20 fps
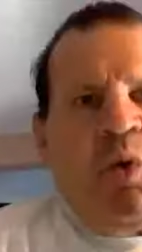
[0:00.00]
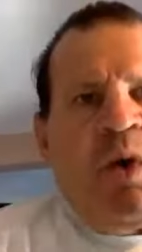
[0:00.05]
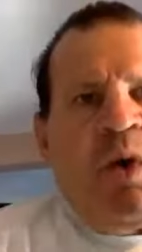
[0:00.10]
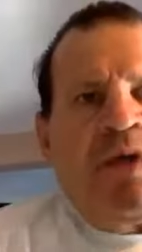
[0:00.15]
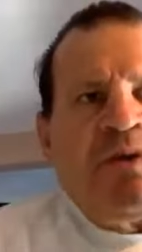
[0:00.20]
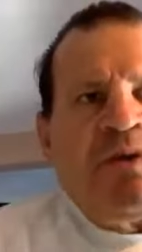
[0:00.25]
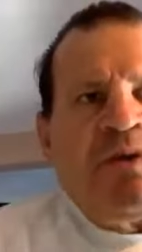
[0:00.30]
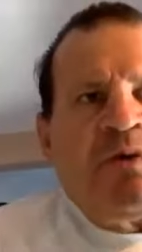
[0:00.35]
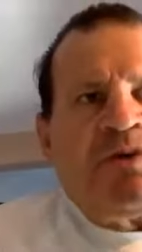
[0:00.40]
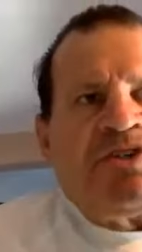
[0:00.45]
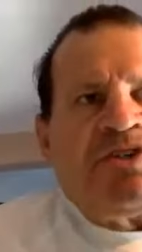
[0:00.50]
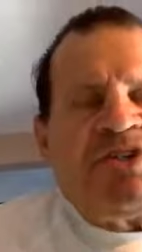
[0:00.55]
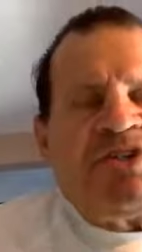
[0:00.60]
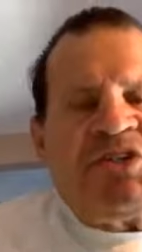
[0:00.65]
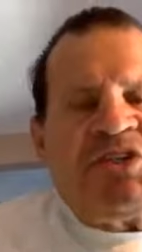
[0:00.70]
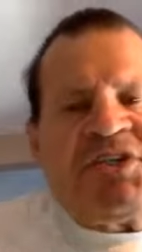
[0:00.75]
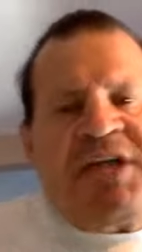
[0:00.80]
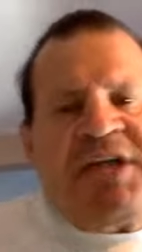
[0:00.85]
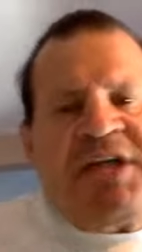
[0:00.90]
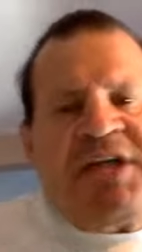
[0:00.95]
there were
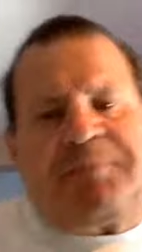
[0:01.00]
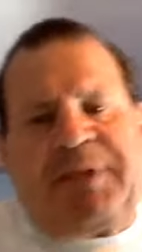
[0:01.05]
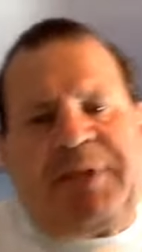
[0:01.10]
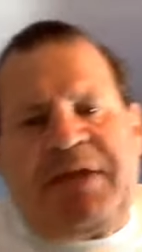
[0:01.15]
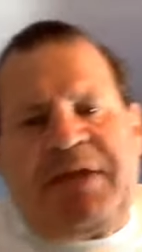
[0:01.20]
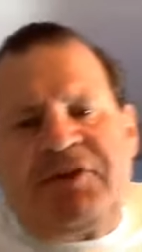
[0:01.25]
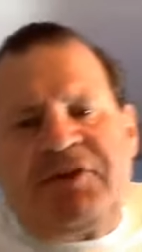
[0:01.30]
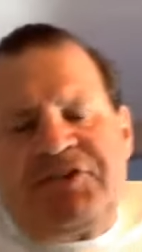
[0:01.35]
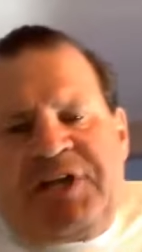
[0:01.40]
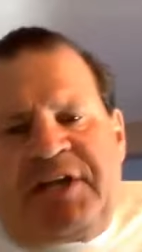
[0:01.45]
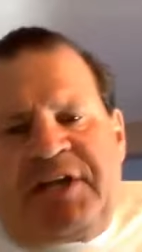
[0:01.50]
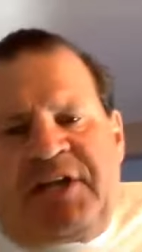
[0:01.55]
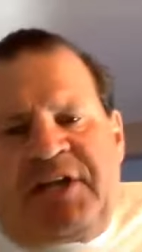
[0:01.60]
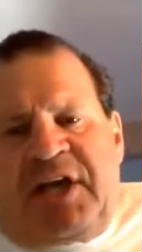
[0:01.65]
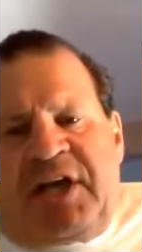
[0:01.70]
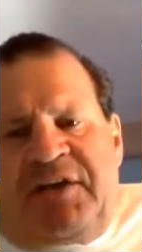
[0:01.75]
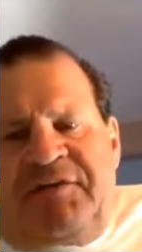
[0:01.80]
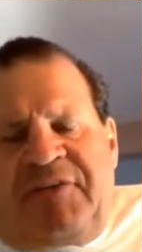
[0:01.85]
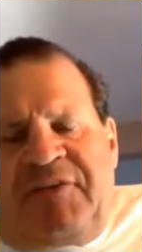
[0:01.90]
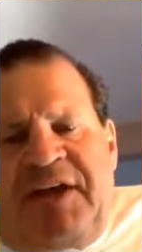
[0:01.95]
68 players that
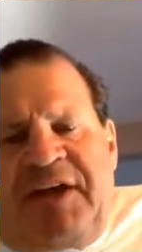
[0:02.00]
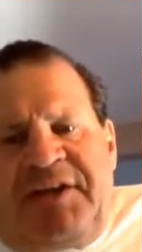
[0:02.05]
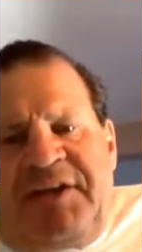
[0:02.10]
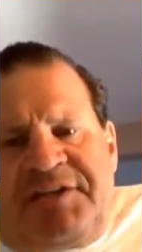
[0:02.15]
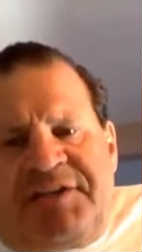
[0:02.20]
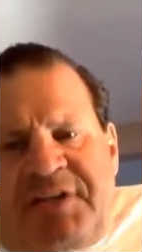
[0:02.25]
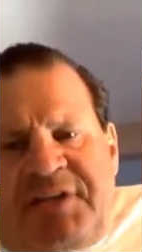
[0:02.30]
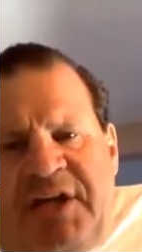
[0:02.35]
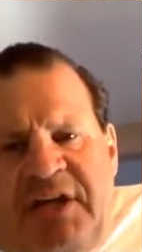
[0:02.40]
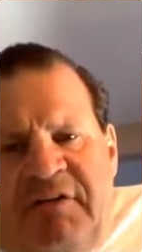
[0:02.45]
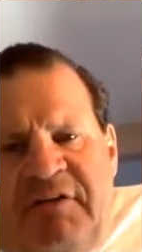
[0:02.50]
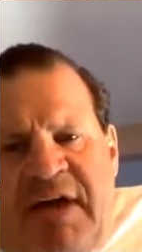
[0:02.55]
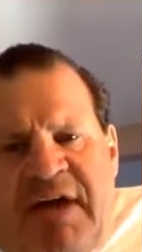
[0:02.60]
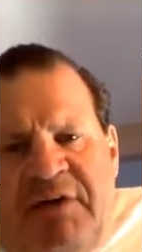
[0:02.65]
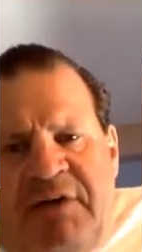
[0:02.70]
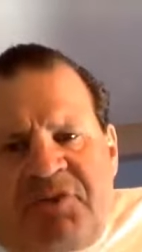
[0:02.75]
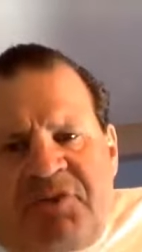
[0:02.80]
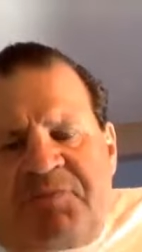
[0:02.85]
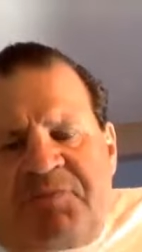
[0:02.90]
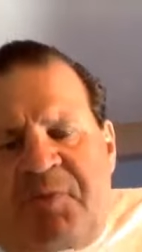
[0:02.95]
got invited to Colorado
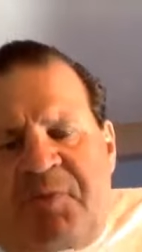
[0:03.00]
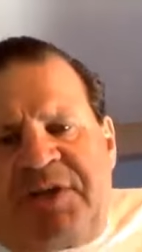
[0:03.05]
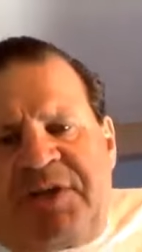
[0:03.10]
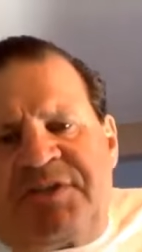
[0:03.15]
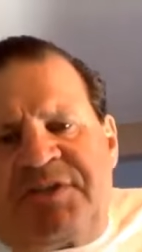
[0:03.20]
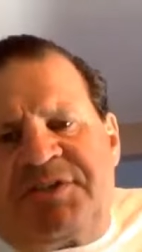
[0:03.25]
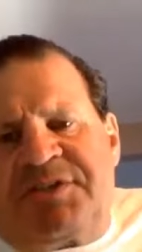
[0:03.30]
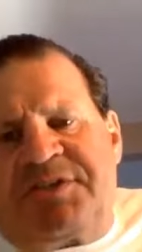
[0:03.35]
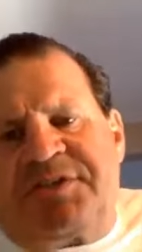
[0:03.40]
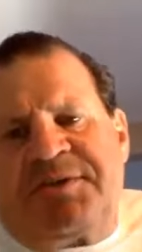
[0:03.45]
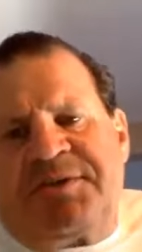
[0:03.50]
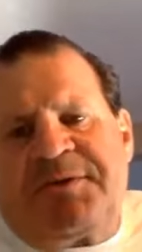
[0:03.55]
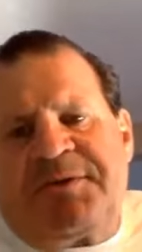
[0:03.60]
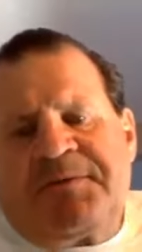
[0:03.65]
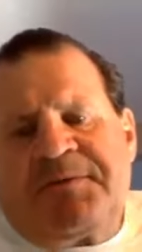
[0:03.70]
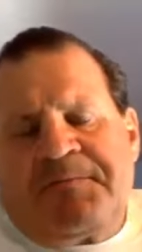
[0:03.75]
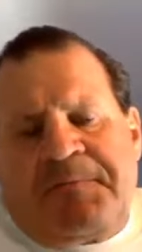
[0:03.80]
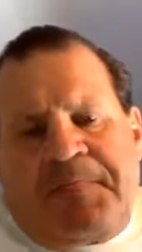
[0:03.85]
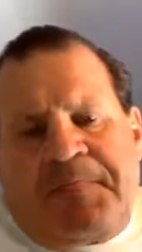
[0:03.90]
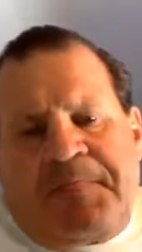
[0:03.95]
Springs.
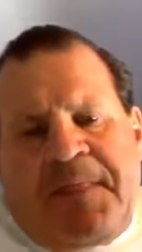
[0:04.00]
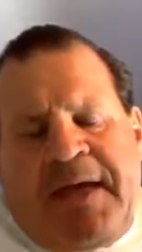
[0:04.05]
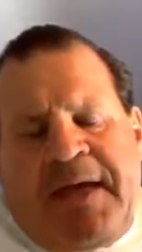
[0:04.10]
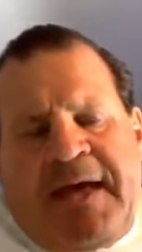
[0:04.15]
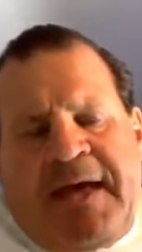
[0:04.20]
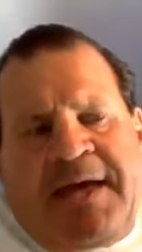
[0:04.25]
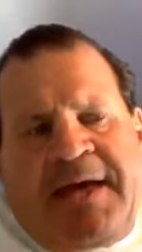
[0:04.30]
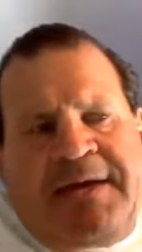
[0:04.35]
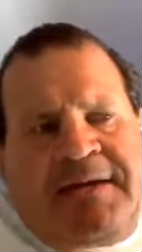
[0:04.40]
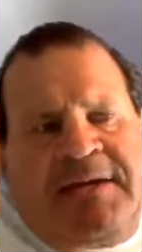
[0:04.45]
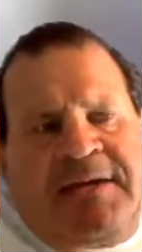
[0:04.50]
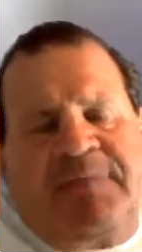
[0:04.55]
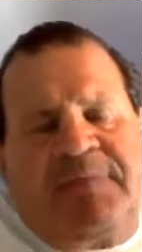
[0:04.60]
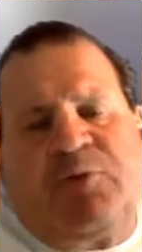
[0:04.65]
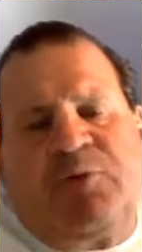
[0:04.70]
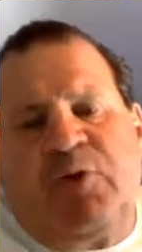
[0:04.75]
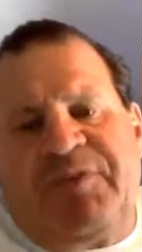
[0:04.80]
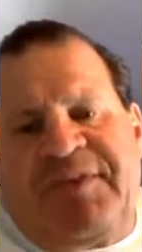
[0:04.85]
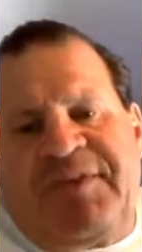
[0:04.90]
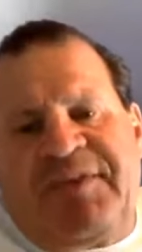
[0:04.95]
And in the
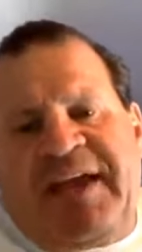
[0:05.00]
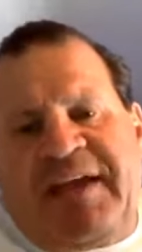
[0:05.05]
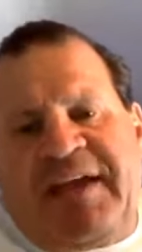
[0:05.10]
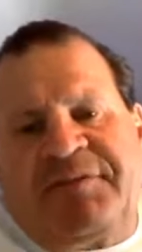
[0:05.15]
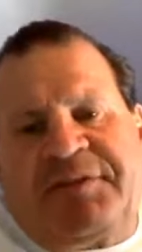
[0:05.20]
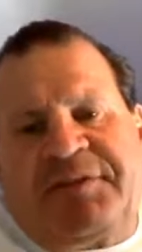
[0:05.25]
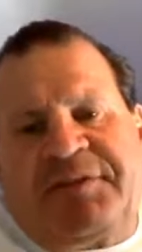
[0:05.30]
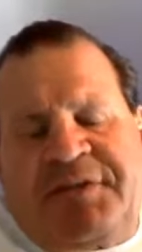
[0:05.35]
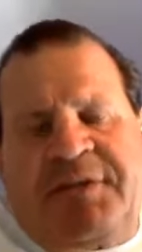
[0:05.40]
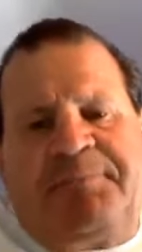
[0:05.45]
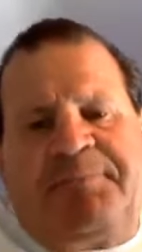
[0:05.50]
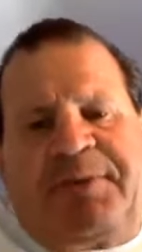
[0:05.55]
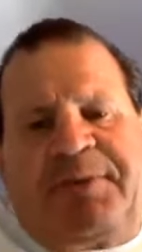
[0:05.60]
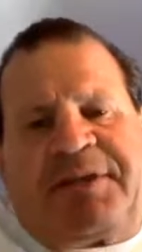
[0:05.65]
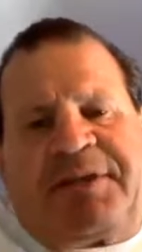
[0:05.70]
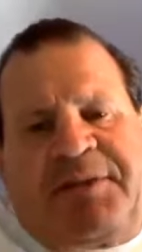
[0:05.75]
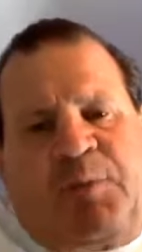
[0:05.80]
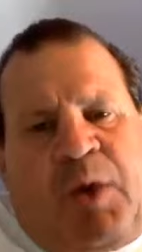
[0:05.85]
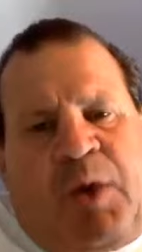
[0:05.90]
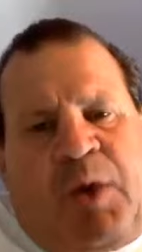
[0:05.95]
movie, they have the team picked
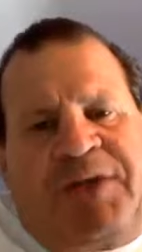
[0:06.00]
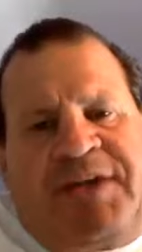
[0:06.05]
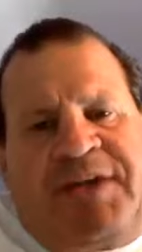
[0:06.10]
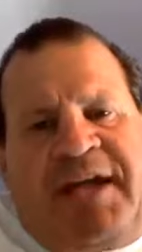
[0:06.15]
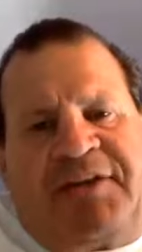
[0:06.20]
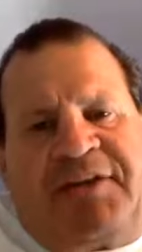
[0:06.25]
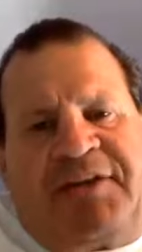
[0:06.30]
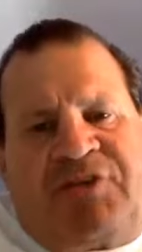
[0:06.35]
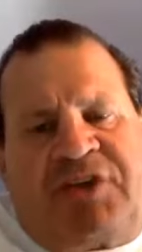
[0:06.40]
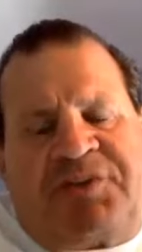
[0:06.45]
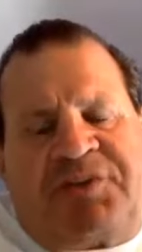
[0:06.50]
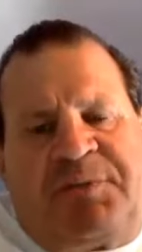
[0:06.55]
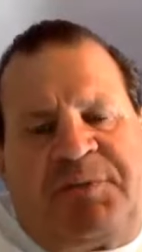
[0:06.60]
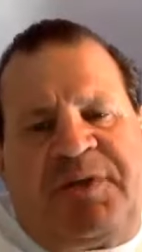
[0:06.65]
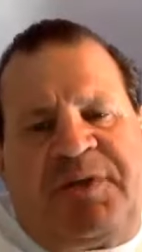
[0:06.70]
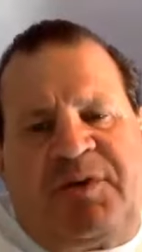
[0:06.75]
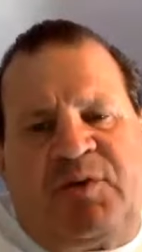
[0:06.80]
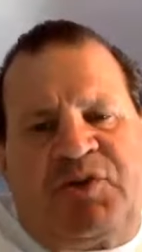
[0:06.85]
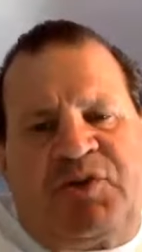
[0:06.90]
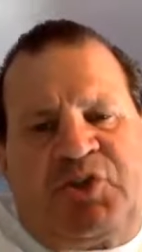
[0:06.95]
in one day. Trust me,
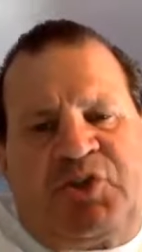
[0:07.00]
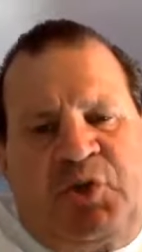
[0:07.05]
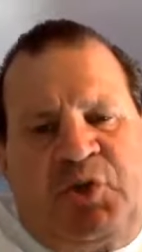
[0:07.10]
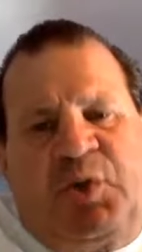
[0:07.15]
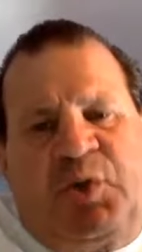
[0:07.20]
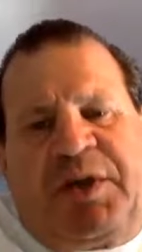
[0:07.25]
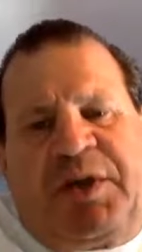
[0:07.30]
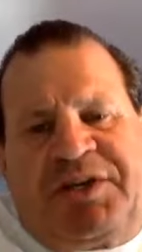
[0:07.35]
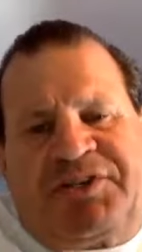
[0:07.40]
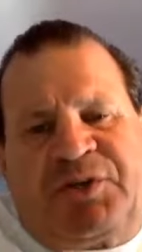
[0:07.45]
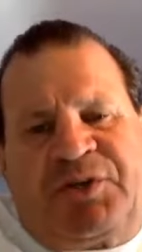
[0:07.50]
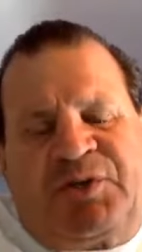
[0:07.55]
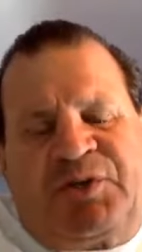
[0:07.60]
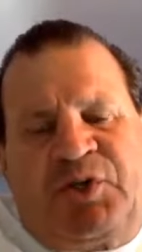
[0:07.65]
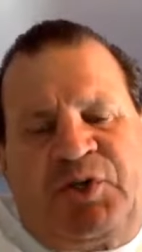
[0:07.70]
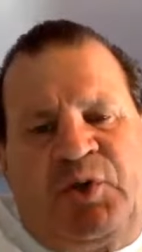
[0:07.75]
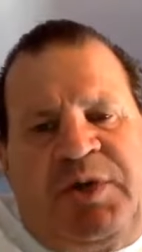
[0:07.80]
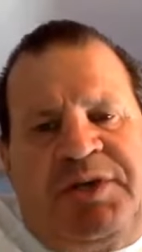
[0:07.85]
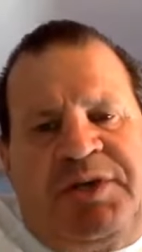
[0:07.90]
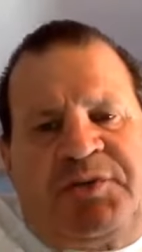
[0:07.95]
it was 2 weeks. So 2
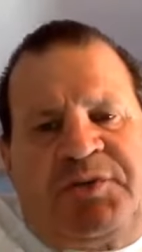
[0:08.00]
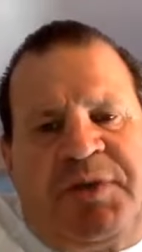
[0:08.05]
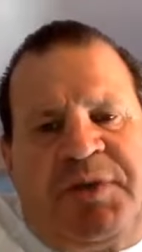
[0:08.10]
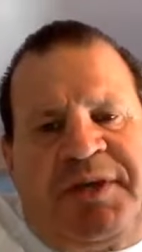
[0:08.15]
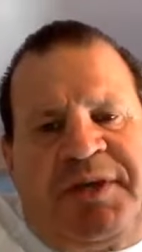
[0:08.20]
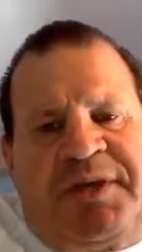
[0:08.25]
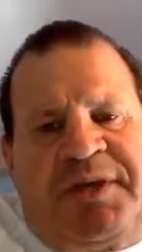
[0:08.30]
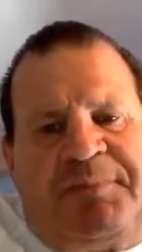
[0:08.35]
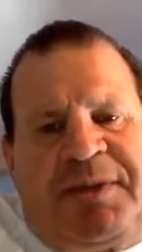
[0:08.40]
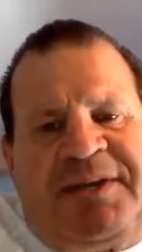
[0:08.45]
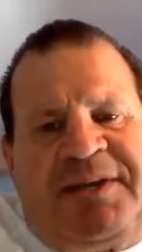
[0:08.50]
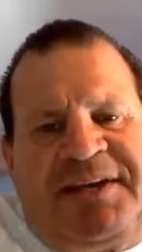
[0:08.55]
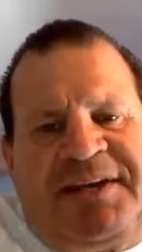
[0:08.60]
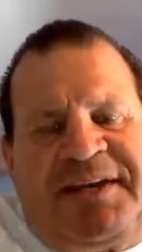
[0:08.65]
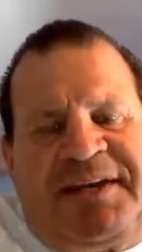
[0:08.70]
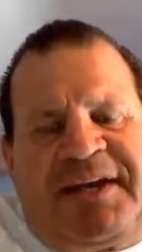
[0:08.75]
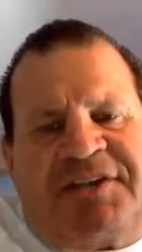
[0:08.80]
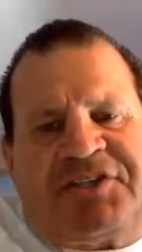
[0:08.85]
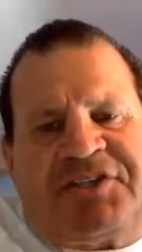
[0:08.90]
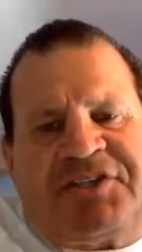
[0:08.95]
weeks we competed
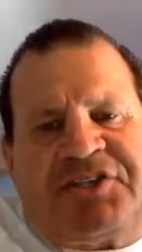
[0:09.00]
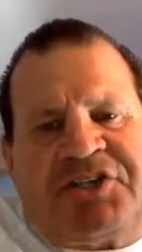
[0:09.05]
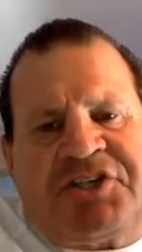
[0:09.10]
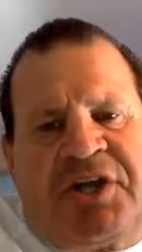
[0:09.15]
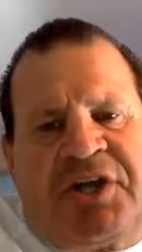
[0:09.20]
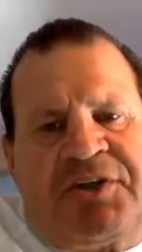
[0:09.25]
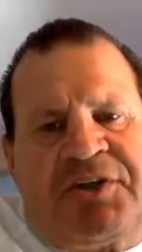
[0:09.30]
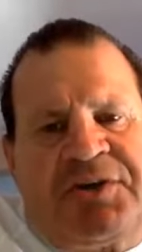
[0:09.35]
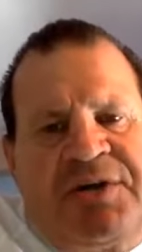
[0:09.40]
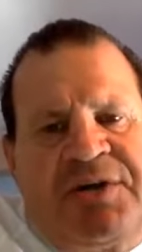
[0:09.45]
against each other.